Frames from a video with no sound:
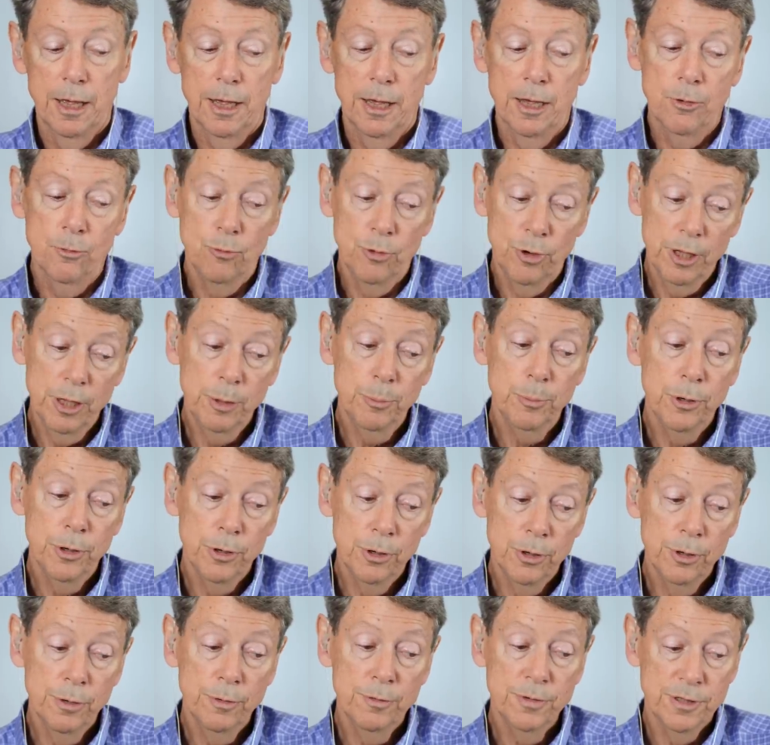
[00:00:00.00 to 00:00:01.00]
it really
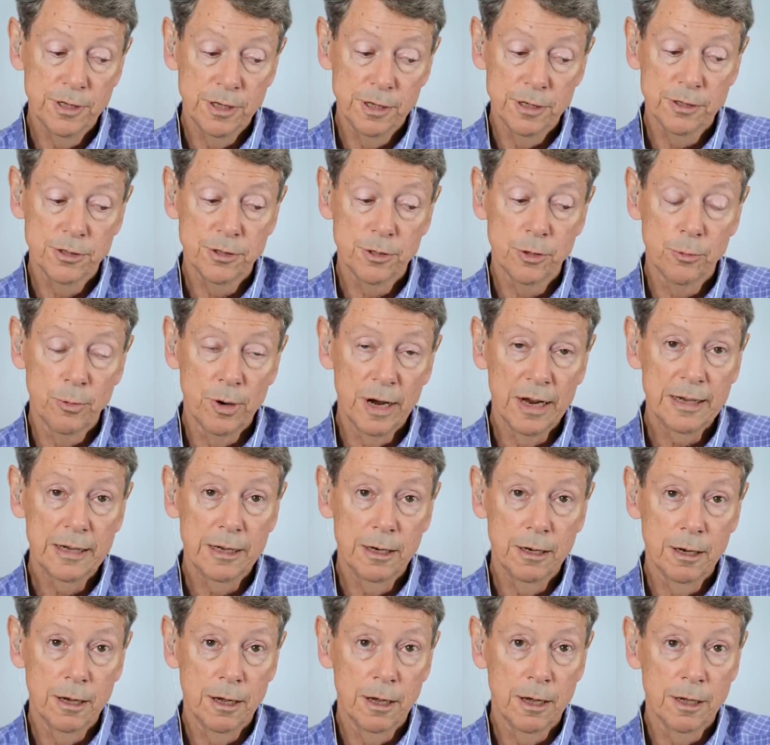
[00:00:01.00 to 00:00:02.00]
behooves us to
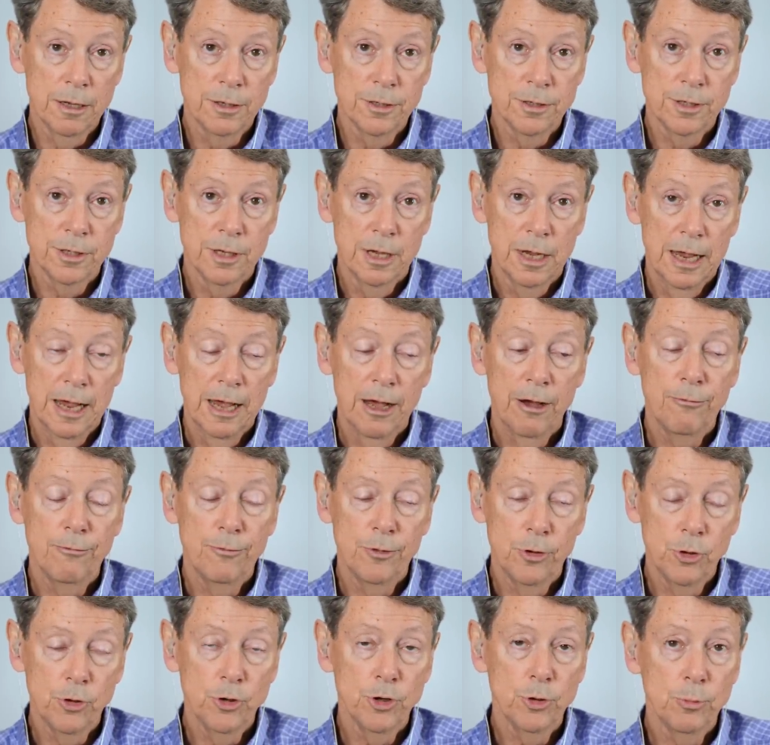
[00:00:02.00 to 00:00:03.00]
recognize how
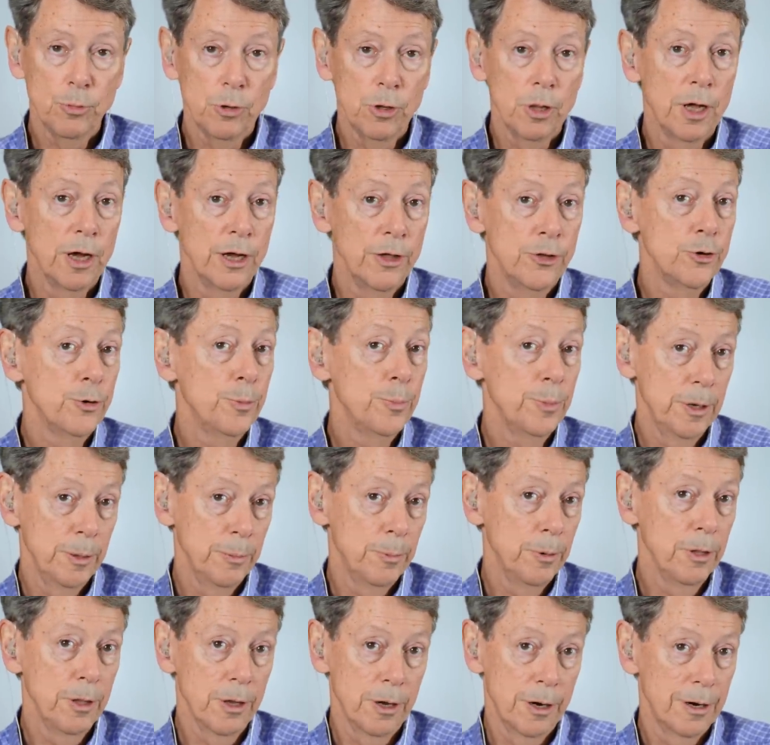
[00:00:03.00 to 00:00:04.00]
vulnerable other
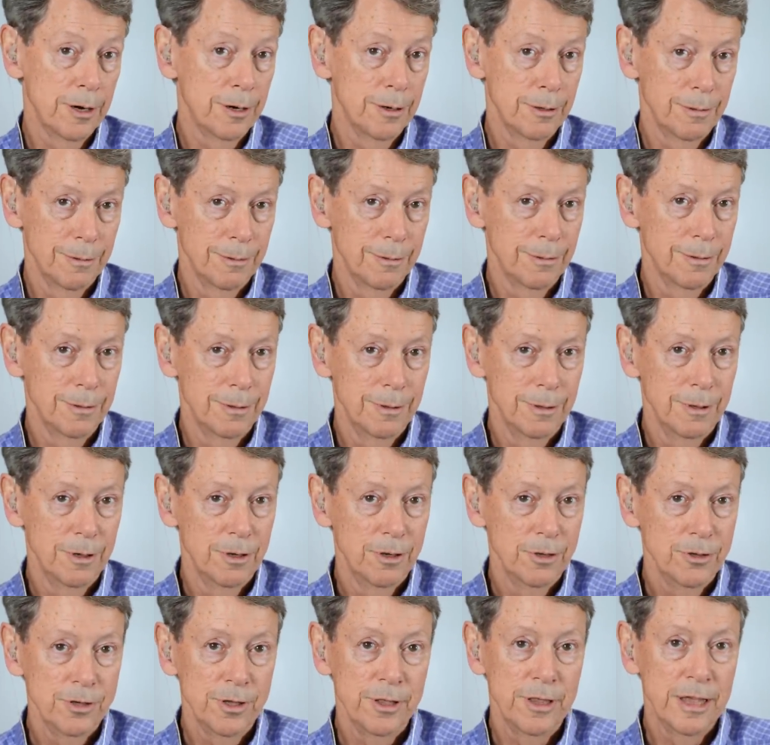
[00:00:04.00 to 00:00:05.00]
people are
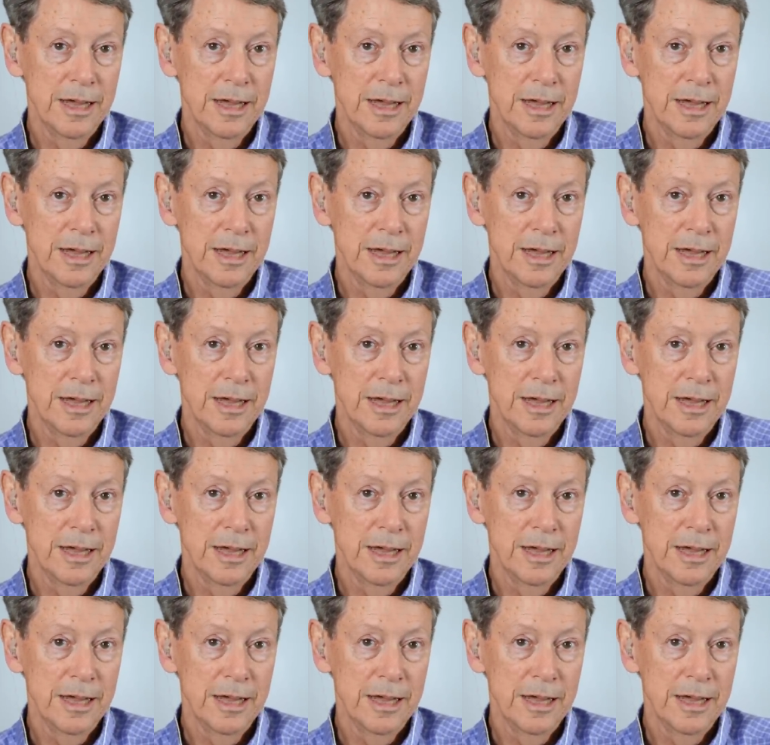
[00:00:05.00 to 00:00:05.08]
to